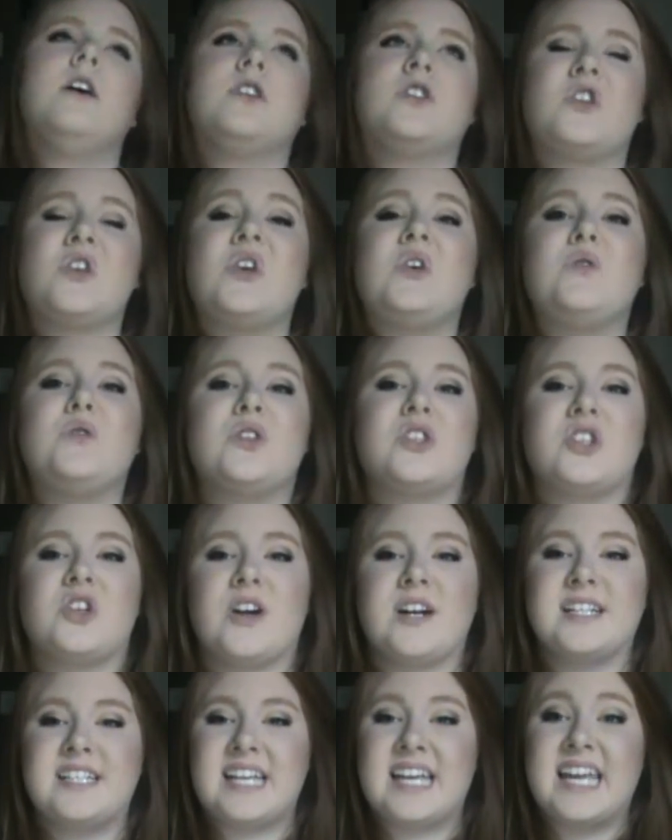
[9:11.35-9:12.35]
So you
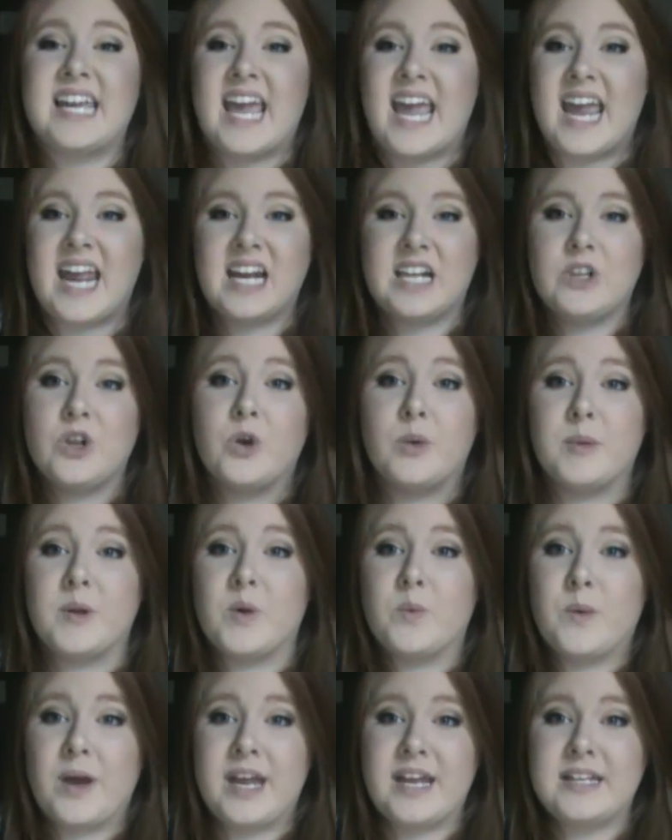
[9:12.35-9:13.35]
start to gain a little bit
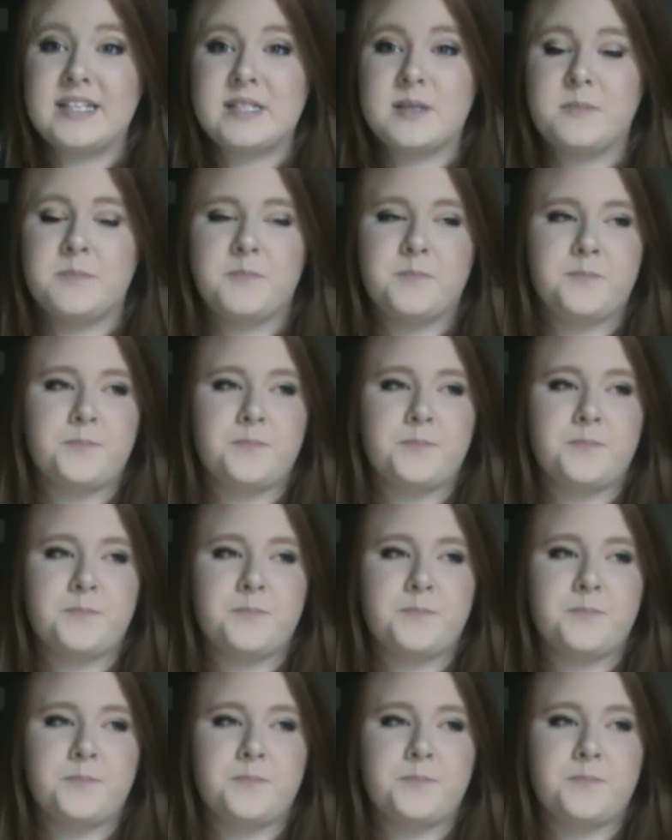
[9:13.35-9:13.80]
of weight.